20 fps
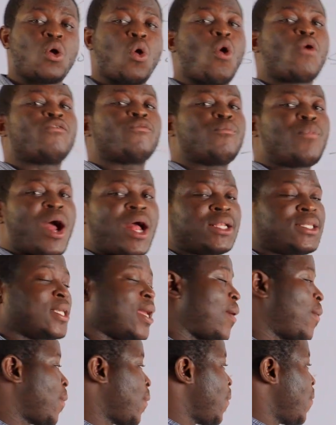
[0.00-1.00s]
of
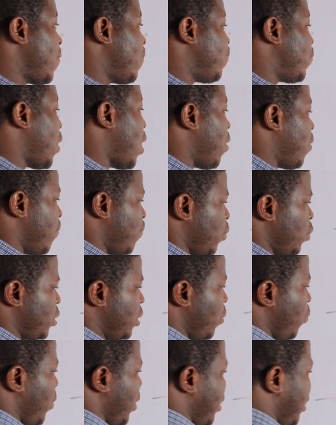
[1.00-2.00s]
matter. Now,
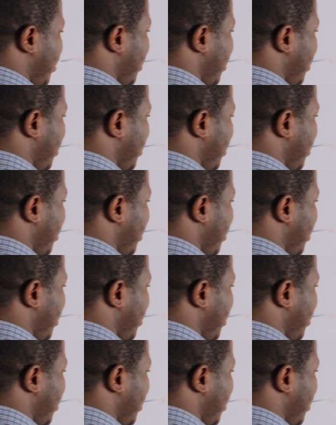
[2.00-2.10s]
mostly with